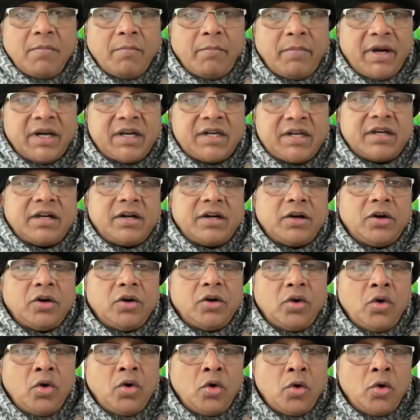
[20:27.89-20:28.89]
but
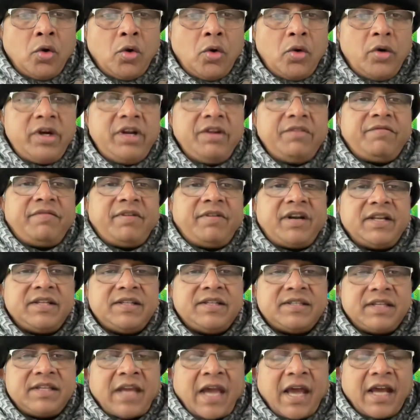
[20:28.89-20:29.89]
no
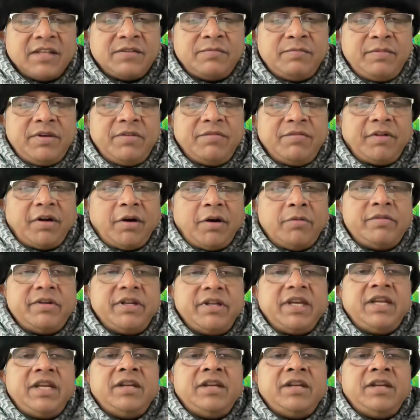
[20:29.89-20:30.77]
difference has been found